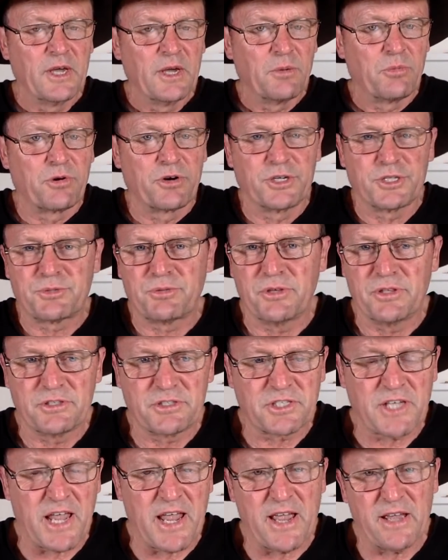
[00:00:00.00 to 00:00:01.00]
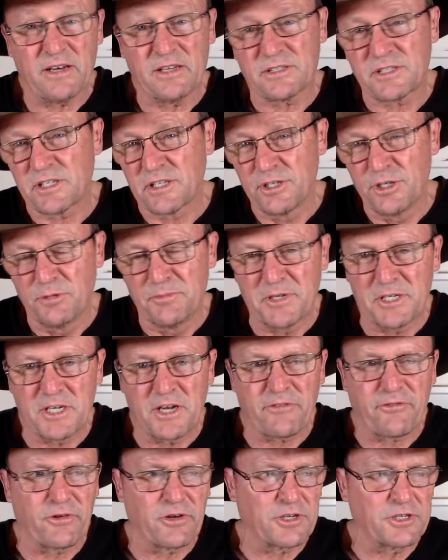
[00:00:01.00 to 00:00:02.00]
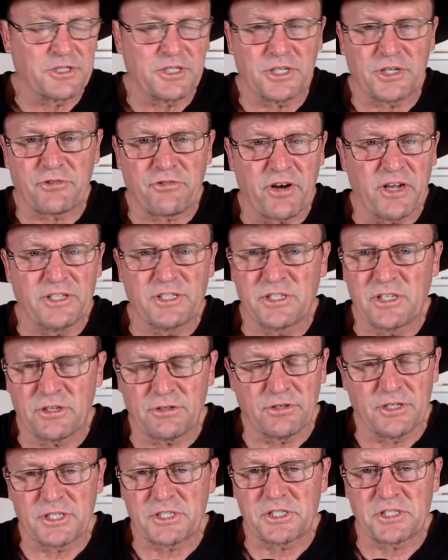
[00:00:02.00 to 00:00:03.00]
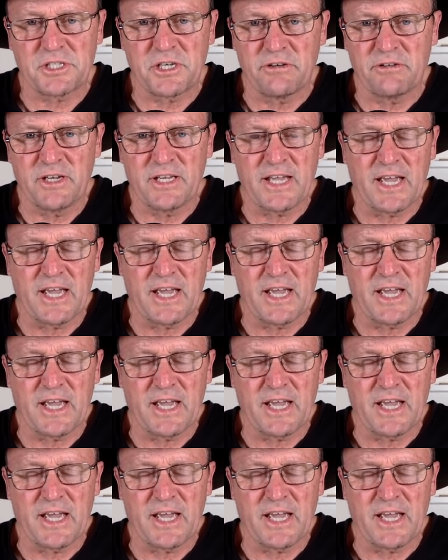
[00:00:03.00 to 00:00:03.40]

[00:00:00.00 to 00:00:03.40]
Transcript: Whereas with sand, it's a little bit different because your tread's not necessarily